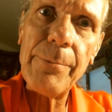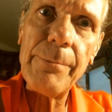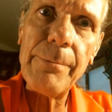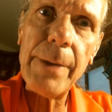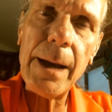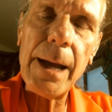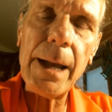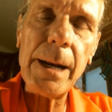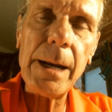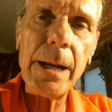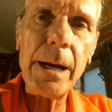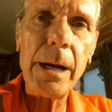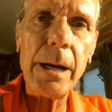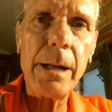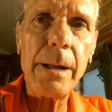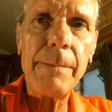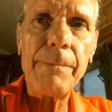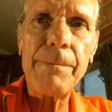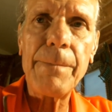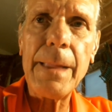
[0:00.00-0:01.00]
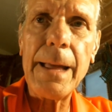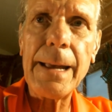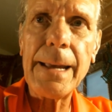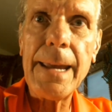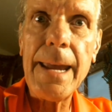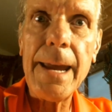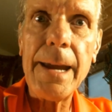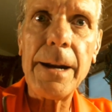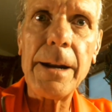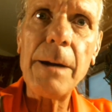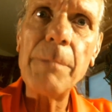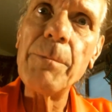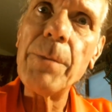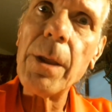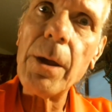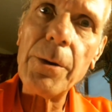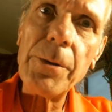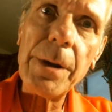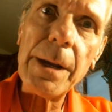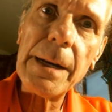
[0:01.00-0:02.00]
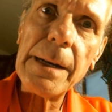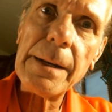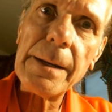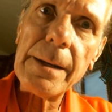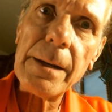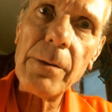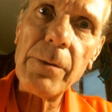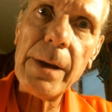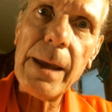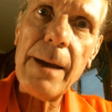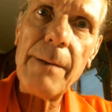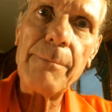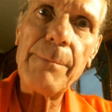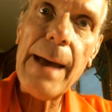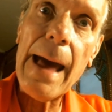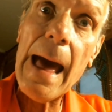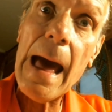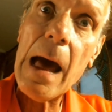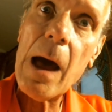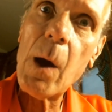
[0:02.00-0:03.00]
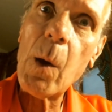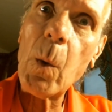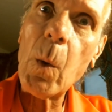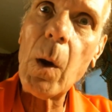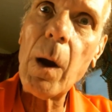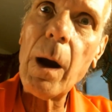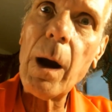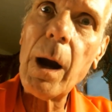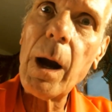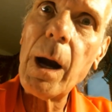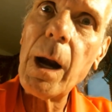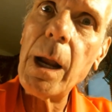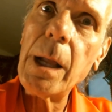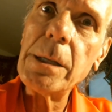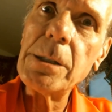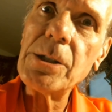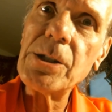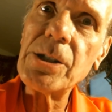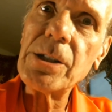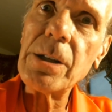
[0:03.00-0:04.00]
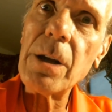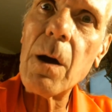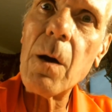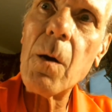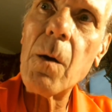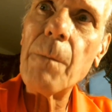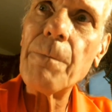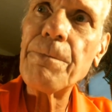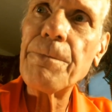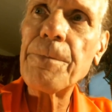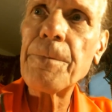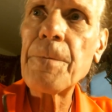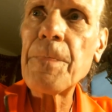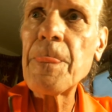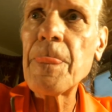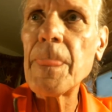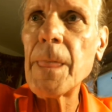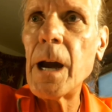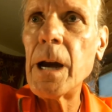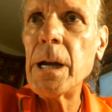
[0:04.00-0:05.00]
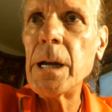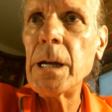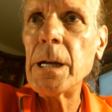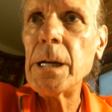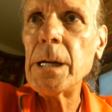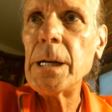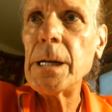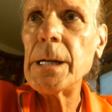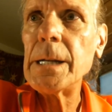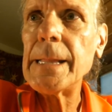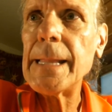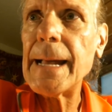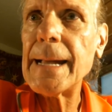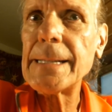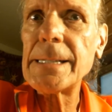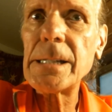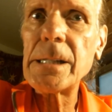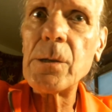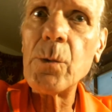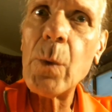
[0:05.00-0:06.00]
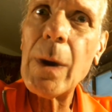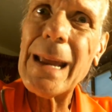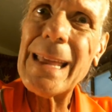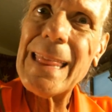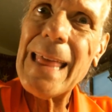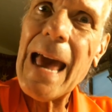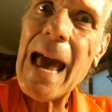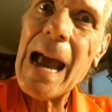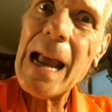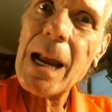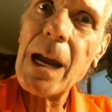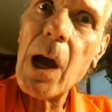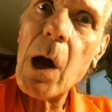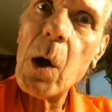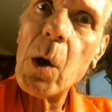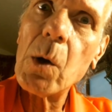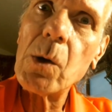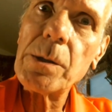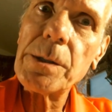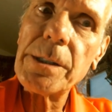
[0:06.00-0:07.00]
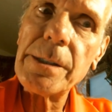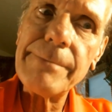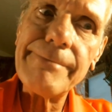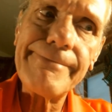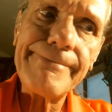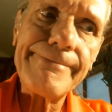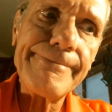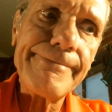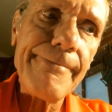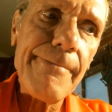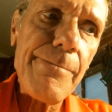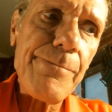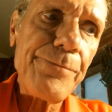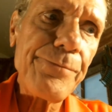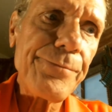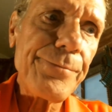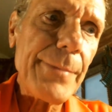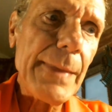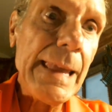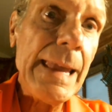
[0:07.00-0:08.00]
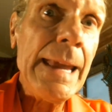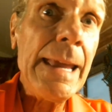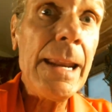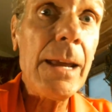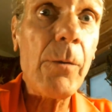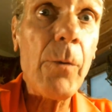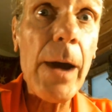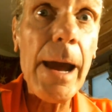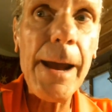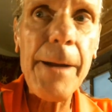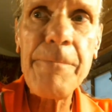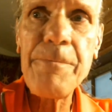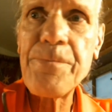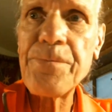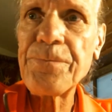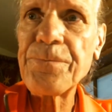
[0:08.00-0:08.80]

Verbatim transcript: but um, I can't upload it until we have power. So that's the way that goes. Anyway,